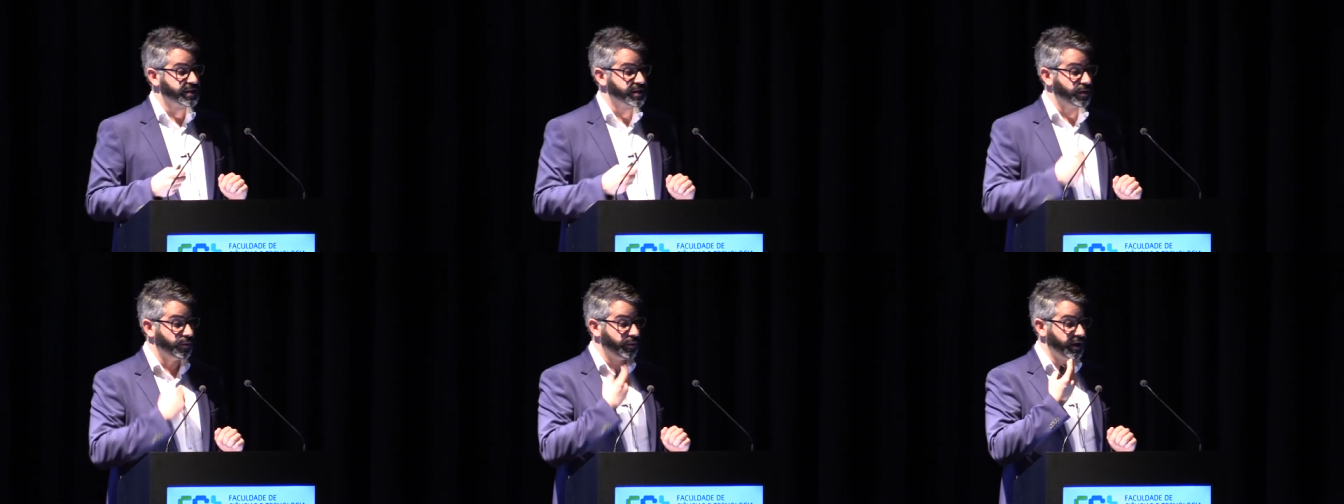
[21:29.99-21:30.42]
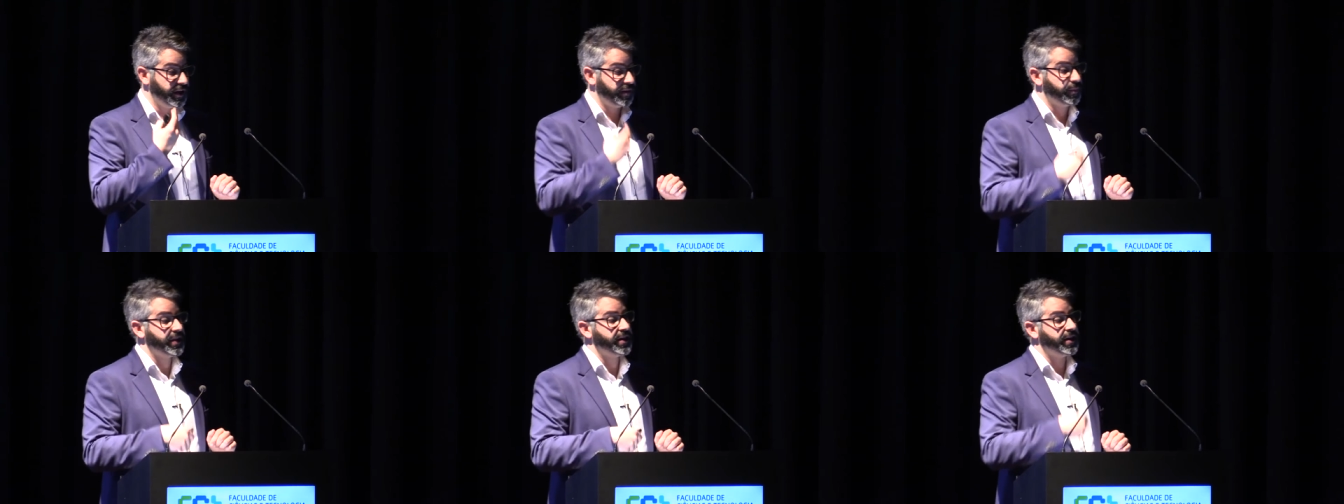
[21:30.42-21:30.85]
so
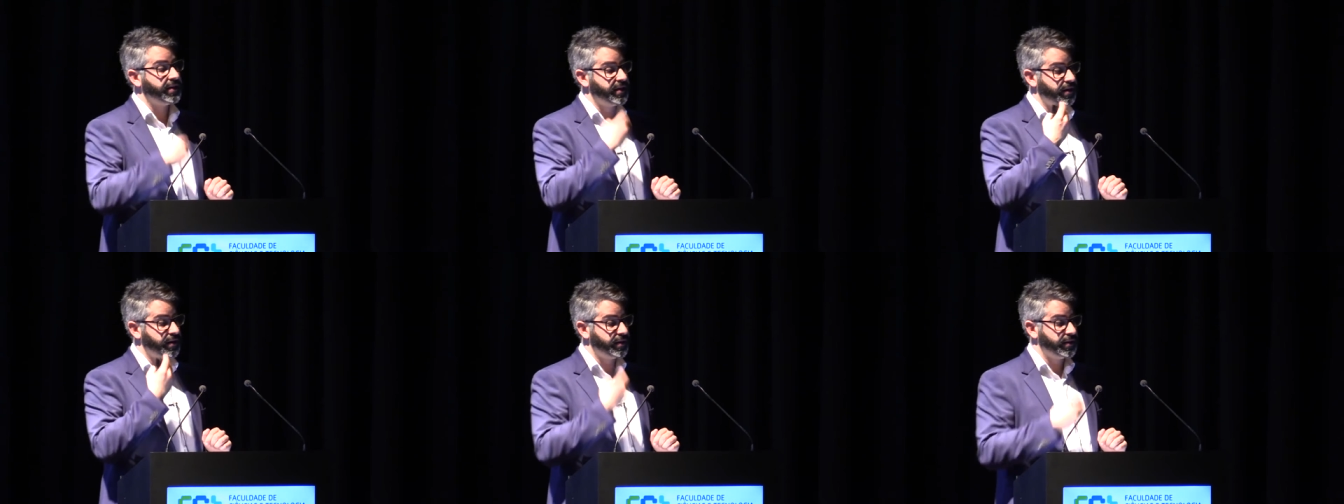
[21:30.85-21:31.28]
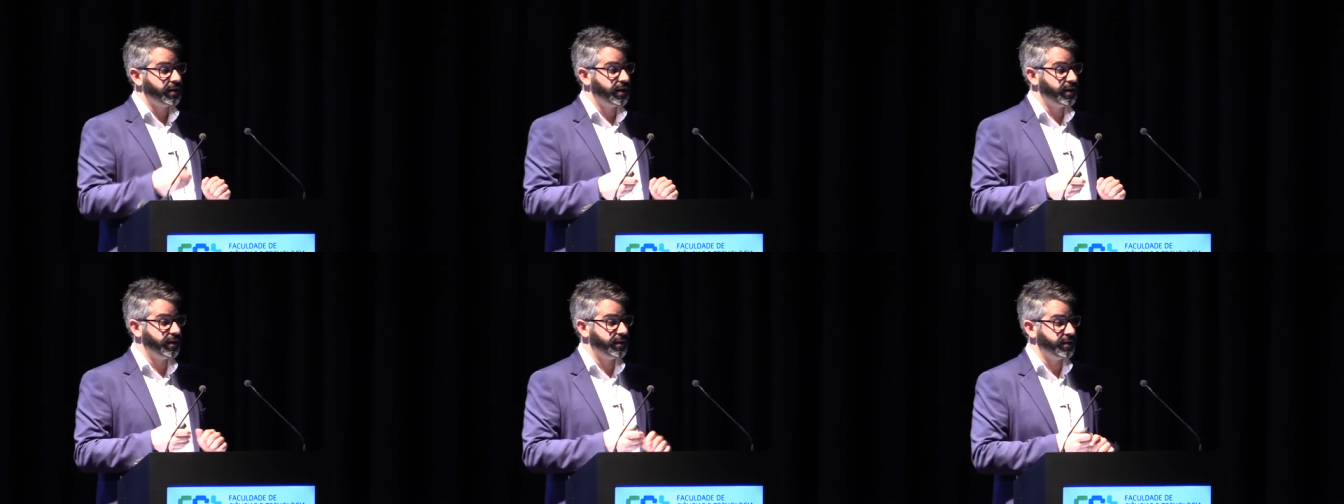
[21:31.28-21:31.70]
within their
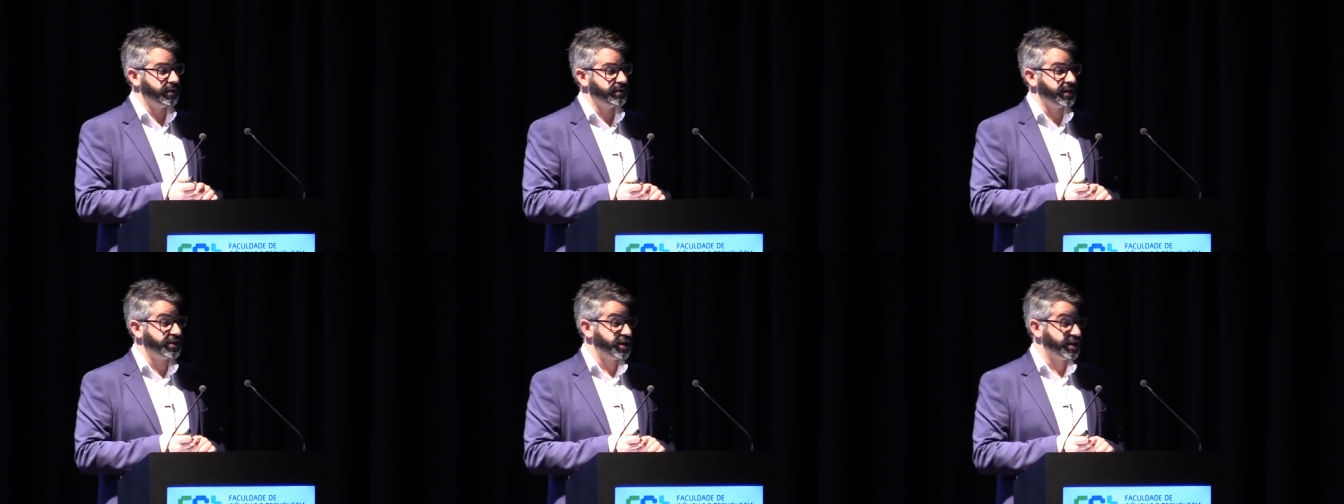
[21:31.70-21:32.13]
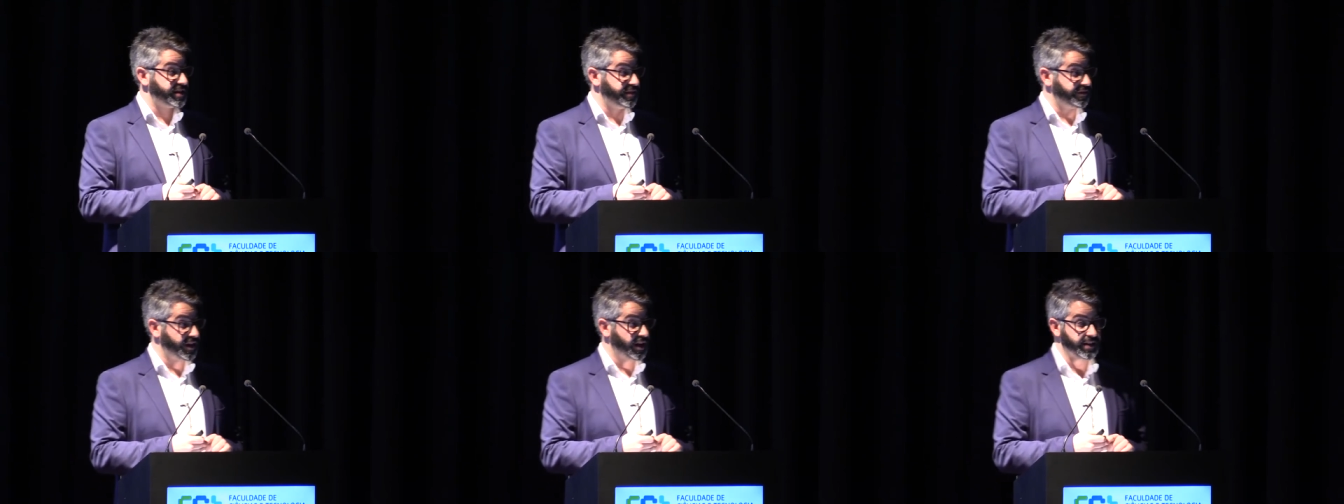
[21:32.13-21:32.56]

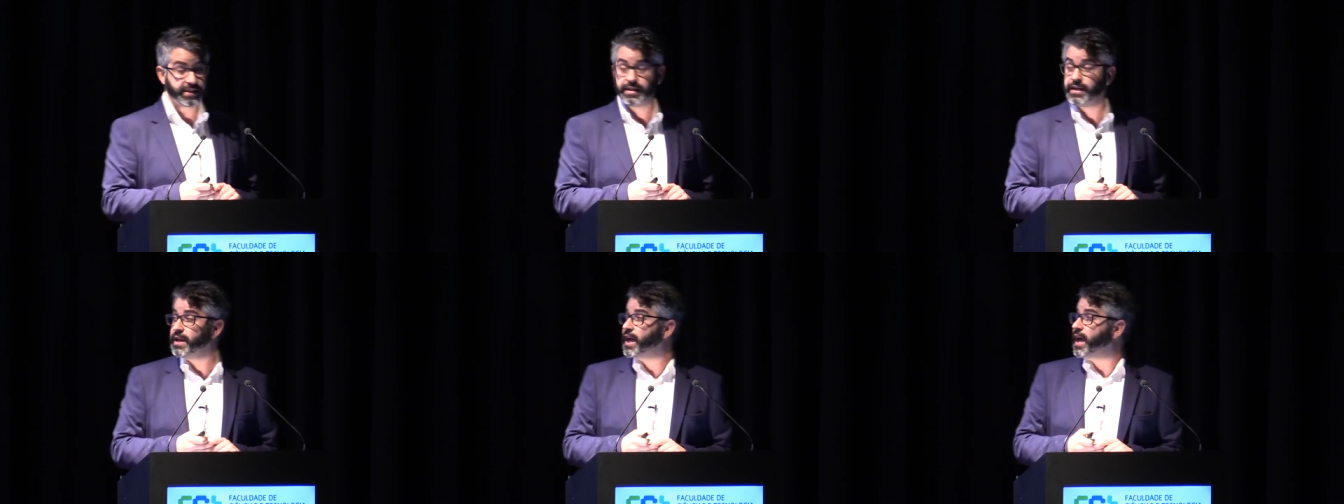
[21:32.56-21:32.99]
digestive gut.